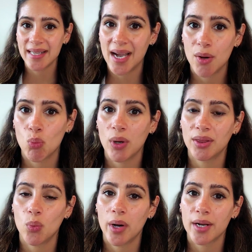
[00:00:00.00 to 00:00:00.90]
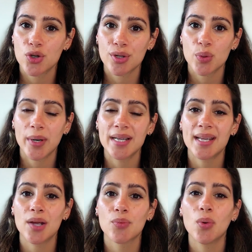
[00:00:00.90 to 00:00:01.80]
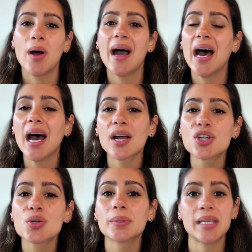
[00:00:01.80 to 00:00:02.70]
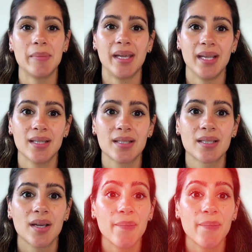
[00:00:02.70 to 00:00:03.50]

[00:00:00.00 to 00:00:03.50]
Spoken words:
down what the 120-day rule actually means.